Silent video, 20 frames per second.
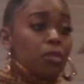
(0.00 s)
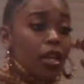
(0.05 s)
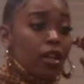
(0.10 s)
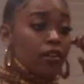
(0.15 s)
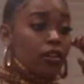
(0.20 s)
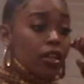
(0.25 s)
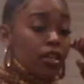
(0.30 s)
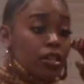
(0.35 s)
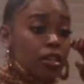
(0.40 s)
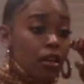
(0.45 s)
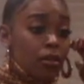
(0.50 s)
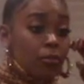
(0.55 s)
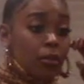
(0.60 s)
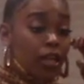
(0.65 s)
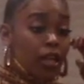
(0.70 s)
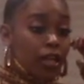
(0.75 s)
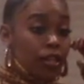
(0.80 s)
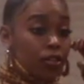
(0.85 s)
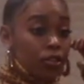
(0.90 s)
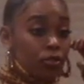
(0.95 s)
Harriet
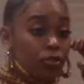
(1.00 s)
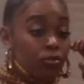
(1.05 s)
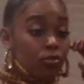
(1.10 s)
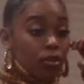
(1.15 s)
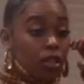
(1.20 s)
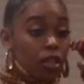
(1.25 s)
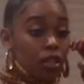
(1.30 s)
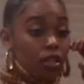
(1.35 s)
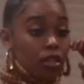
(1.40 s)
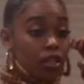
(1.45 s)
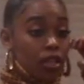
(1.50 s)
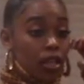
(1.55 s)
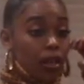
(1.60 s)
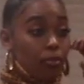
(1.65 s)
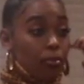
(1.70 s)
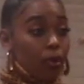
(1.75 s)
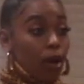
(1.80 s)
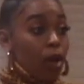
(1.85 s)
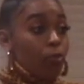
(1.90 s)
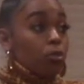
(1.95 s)
Tubman had to do things
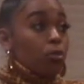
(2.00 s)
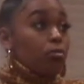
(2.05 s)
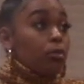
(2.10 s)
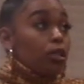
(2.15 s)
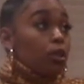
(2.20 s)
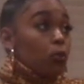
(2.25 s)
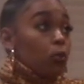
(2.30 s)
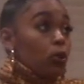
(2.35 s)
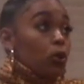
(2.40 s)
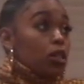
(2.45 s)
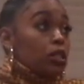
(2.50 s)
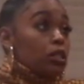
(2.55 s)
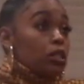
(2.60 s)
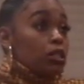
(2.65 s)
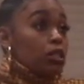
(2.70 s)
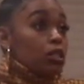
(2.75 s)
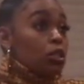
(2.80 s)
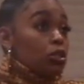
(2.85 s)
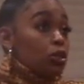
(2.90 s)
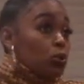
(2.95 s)
that probably
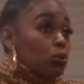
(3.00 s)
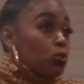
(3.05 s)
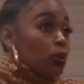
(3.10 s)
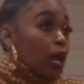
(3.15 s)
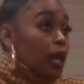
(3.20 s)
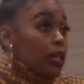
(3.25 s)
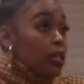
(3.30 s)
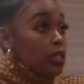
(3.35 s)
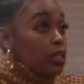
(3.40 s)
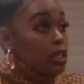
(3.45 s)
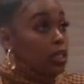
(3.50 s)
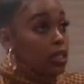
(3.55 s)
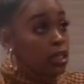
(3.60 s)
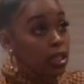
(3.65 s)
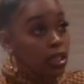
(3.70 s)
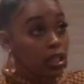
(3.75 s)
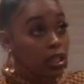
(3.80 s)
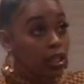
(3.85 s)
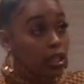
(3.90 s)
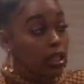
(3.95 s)
wasn't so nice to
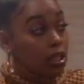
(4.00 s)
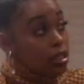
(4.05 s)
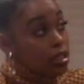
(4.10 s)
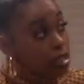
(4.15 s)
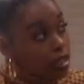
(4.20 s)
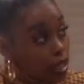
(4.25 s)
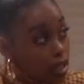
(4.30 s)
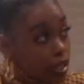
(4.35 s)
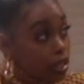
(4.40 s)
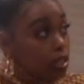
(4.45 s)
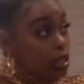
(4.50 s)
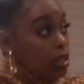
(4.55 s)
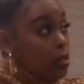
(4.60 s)
get things done